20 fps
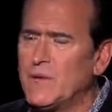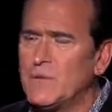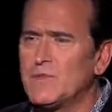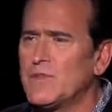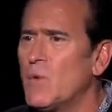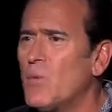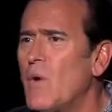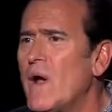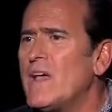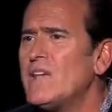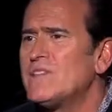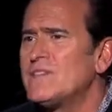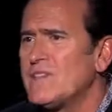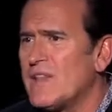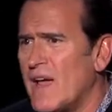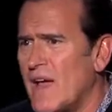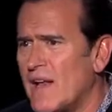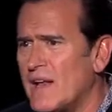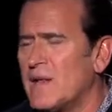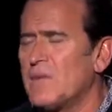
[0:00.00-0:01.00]
It was a
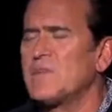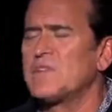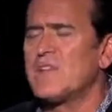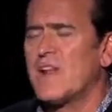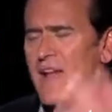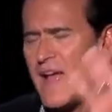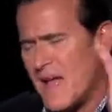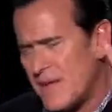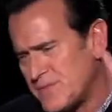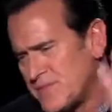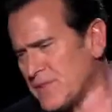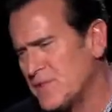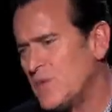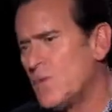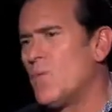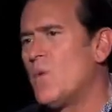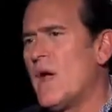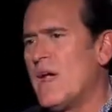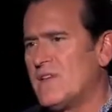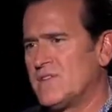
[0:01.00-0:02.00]
wasteland. Yeah. It was an
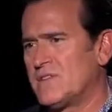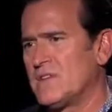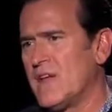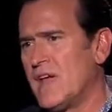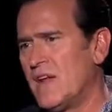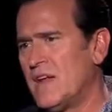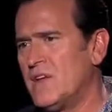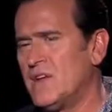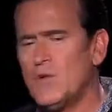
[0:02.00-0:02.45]
absolute wasteland.